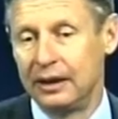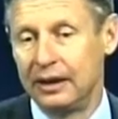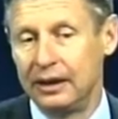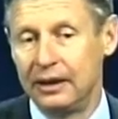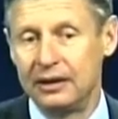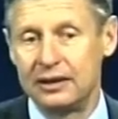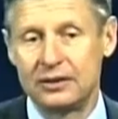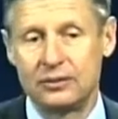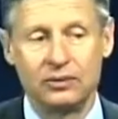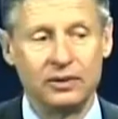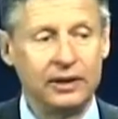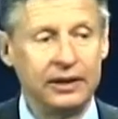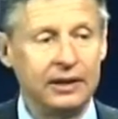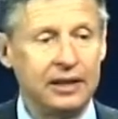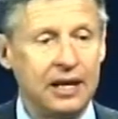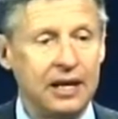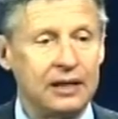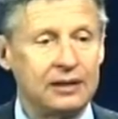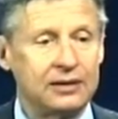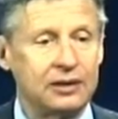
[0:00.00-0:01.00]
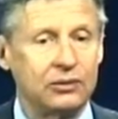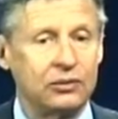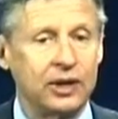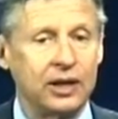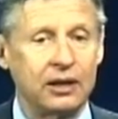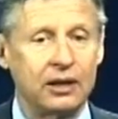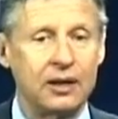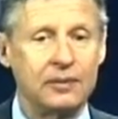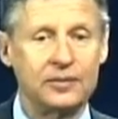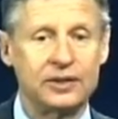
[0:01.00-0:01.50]
And it's really the answer when
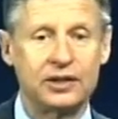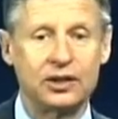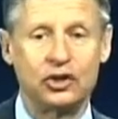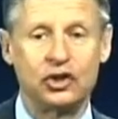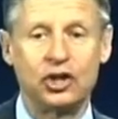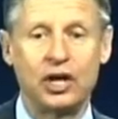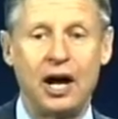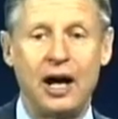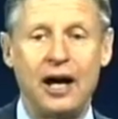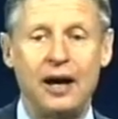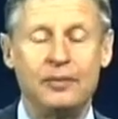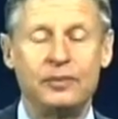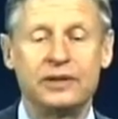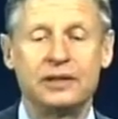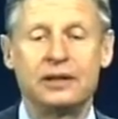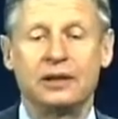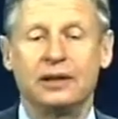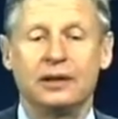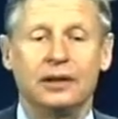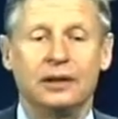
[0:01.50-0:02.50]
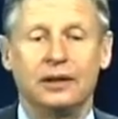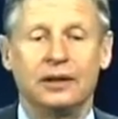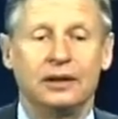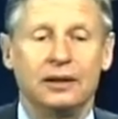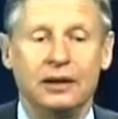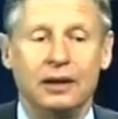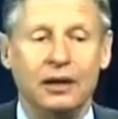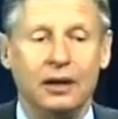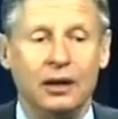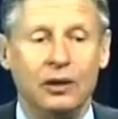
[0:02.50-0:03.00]
it comes to jobs,
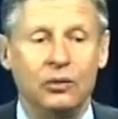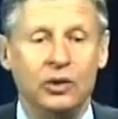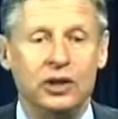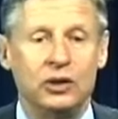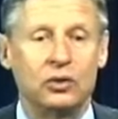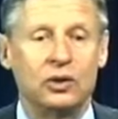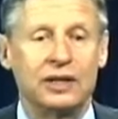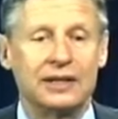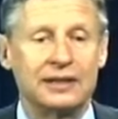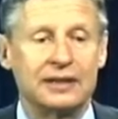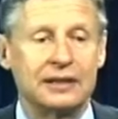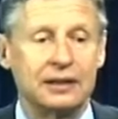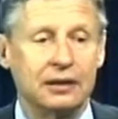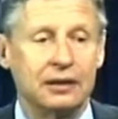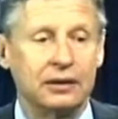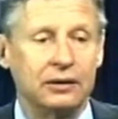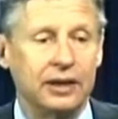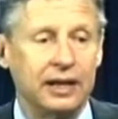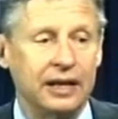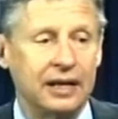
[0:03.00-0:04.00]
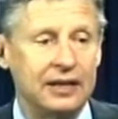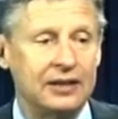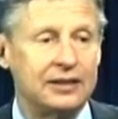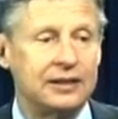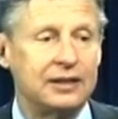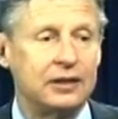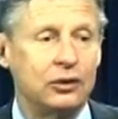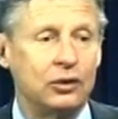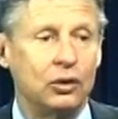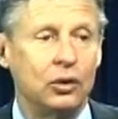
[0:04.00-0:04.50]
when you consider that a
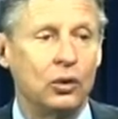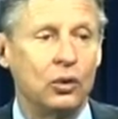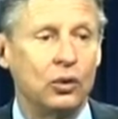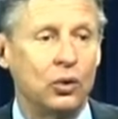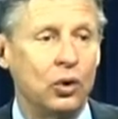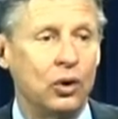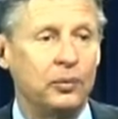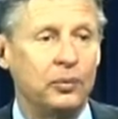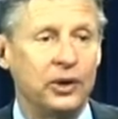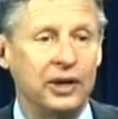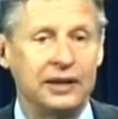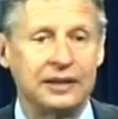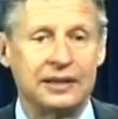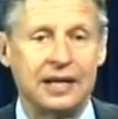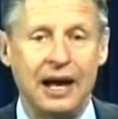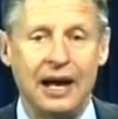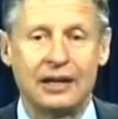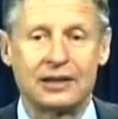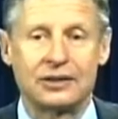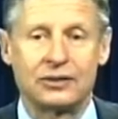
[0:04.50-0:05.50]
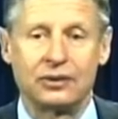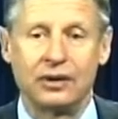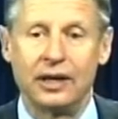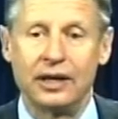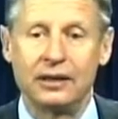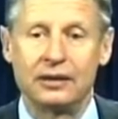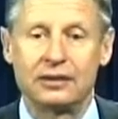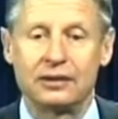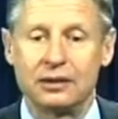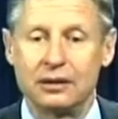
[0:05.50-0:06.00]
zero corporate tax
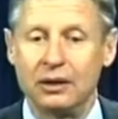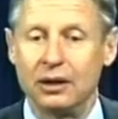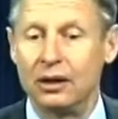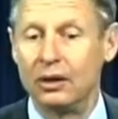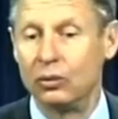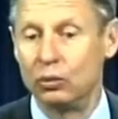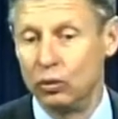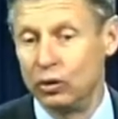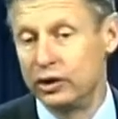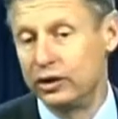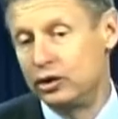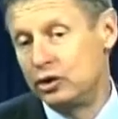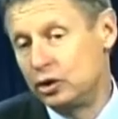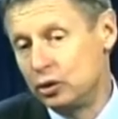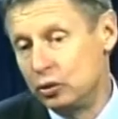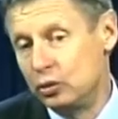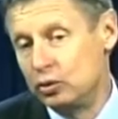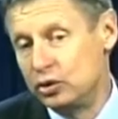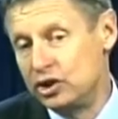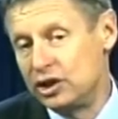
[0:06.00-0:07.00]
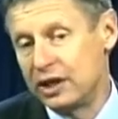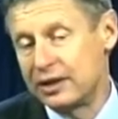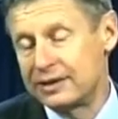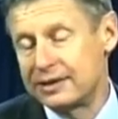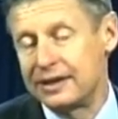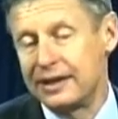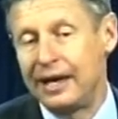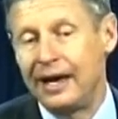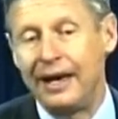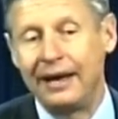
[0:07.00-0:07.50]
rate would do
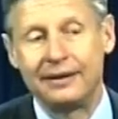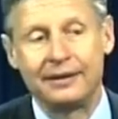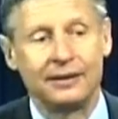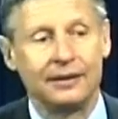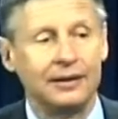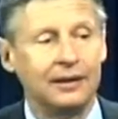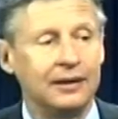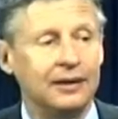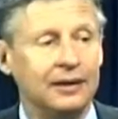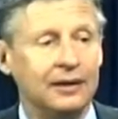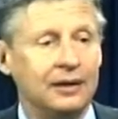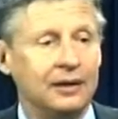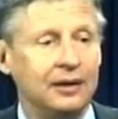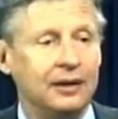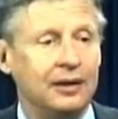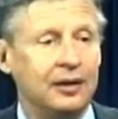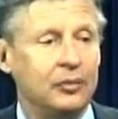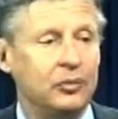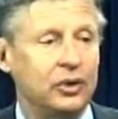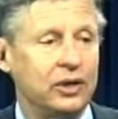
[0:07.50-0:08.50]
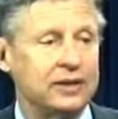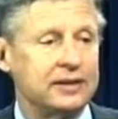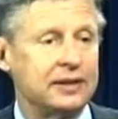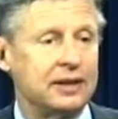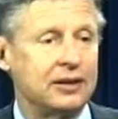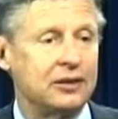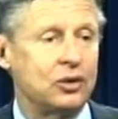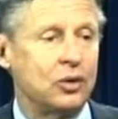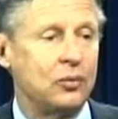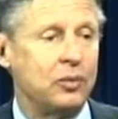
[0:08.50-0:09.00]
just that.
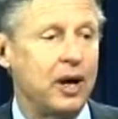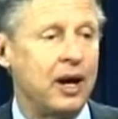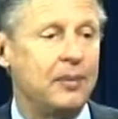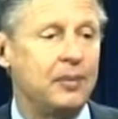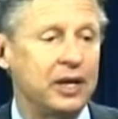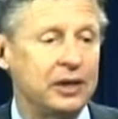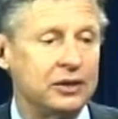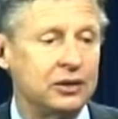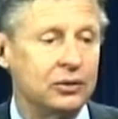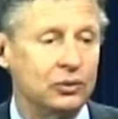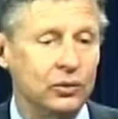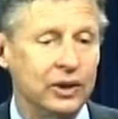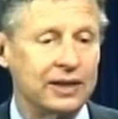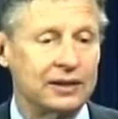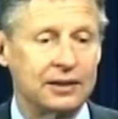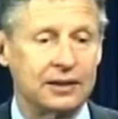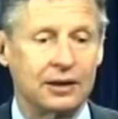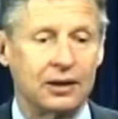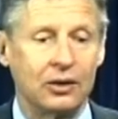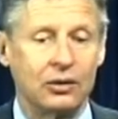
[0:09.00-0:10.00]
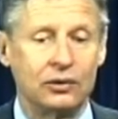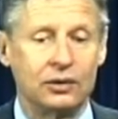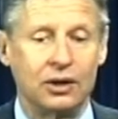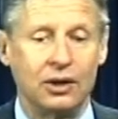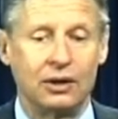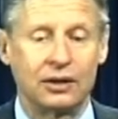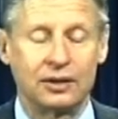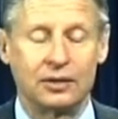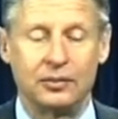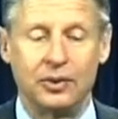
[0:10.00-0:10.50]
President Obama 2 weeks ago
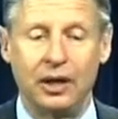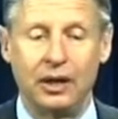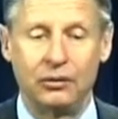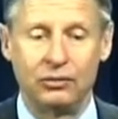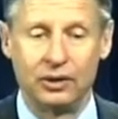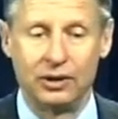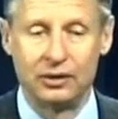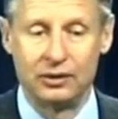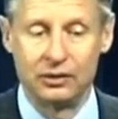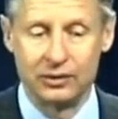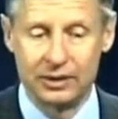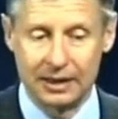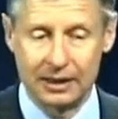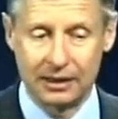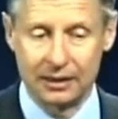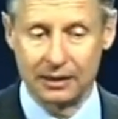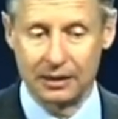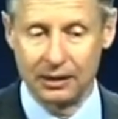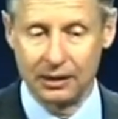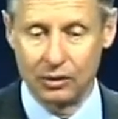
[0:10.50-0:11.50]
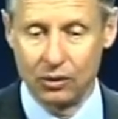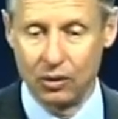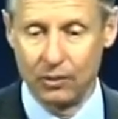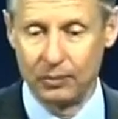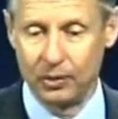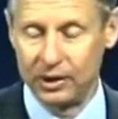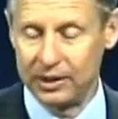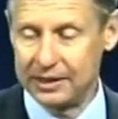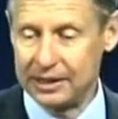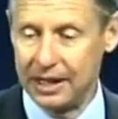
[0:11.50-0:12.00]
talked about reducing the
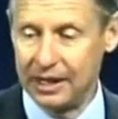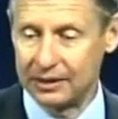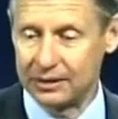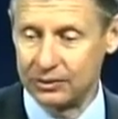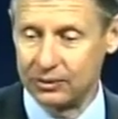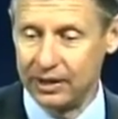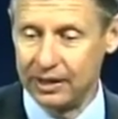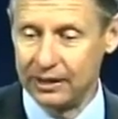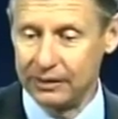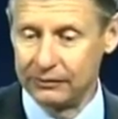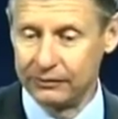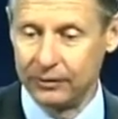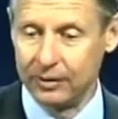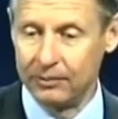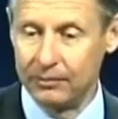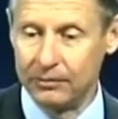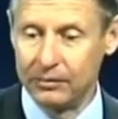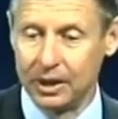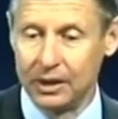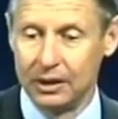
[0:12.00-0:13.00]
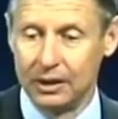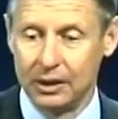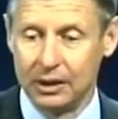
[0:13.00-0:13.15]
corporate tax rate from